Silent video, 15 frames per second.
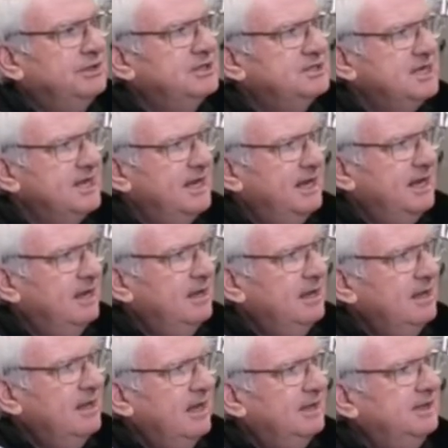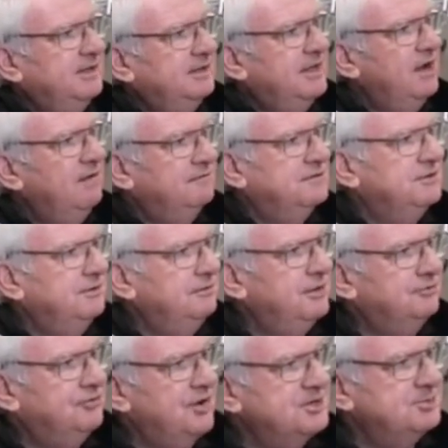the day, and in the afternoon they
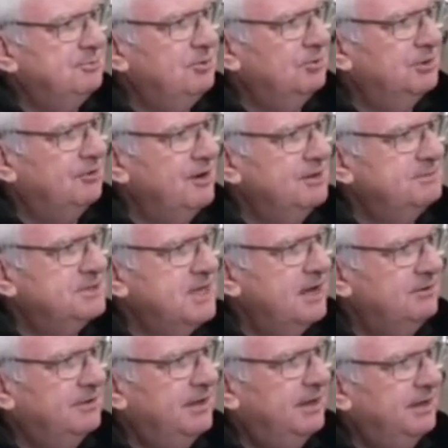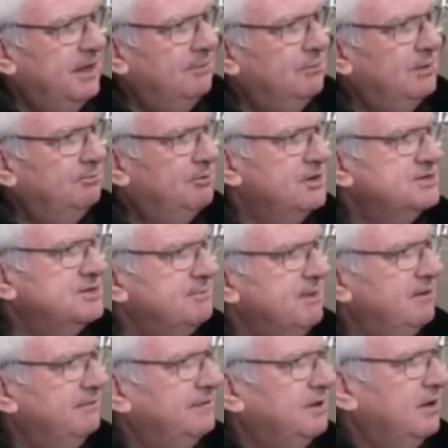transport the grapes down here and we press them
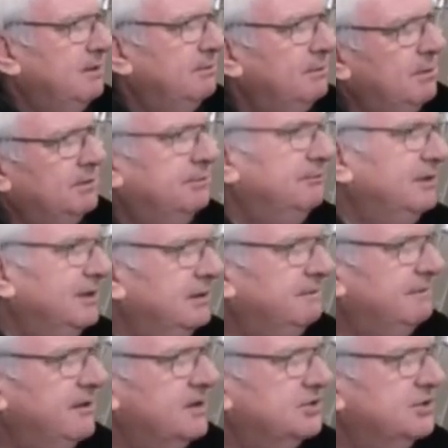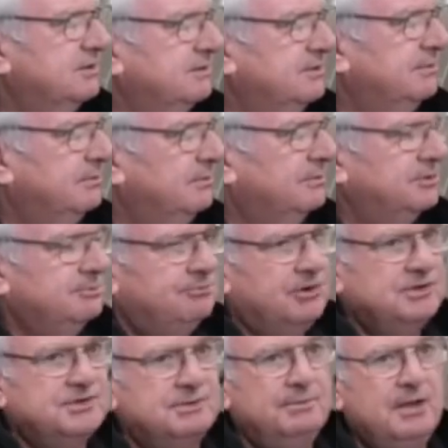overnight. We want them really fresh to
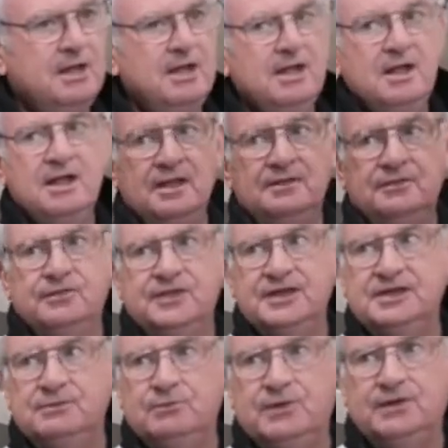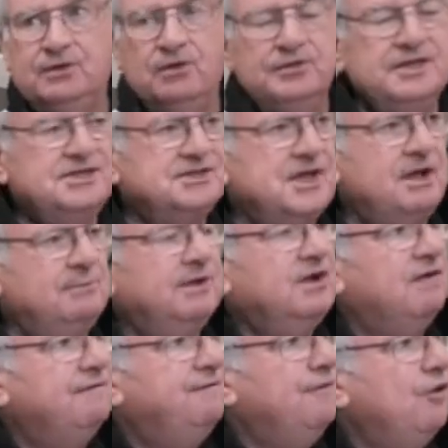press them. On this site we've
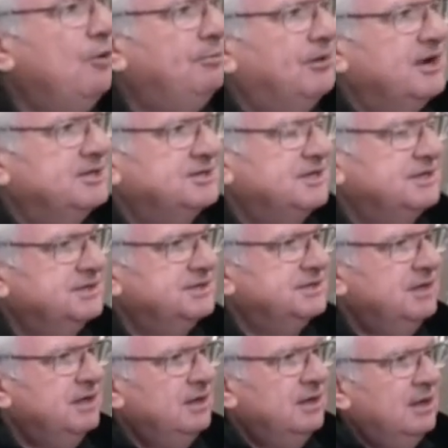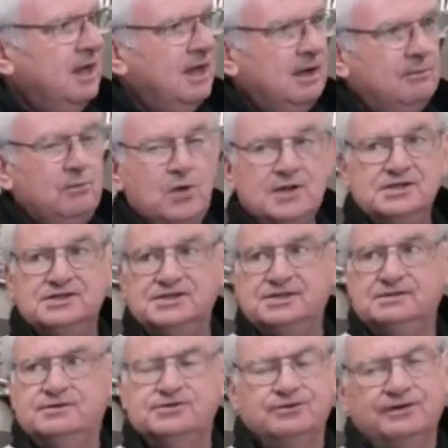got 4 presses,
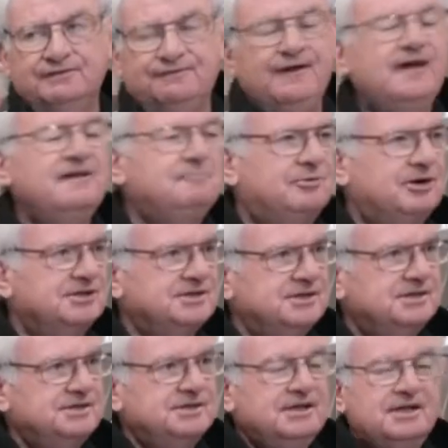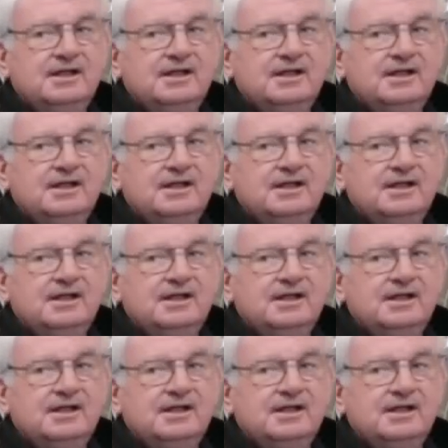5 presses.